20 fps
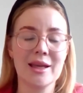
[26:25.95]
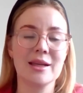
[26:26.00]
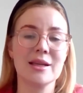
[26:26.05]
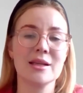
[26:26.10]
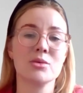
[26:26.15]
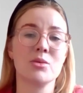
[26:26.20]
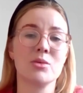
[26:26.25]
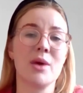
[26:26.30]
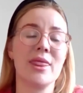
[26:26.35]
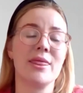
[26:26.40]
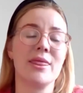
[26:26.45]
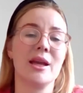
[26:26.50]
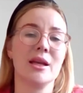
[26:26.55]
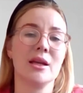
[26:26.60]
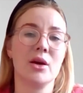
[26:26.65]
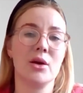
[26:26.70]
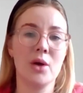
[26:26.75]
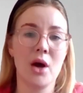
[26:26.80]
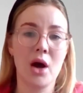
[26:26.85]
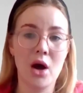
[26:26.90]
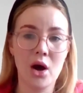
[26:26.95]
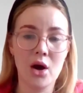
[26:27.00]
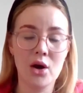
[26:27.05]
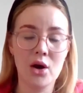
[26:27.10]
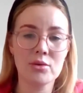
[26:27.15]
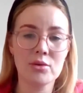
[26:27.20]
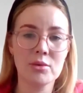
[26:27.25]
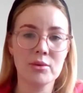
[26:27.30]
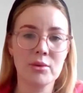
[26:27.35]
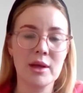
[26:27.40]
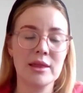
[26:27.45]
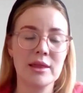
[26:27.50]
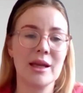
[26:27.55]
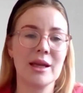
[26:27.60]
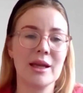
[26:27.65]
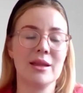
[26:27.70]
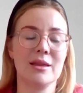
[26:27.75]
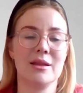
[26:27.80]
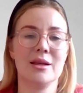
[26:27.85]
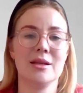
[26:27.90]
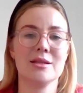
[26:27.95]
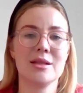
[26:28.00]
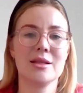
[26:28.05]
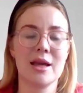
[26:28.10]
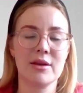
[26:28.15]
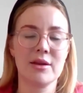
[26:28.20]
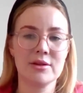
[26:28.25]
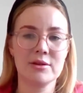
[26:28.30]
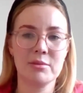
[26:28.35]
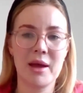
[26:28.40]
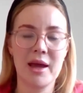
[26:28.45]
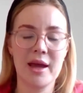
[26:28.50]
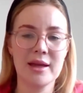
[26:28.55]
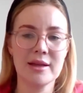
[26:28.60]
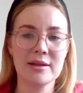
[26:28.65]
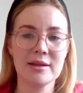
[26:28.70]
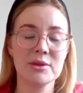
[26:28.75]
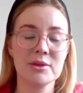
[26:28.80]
and it's when they go home and when they're in their safe space,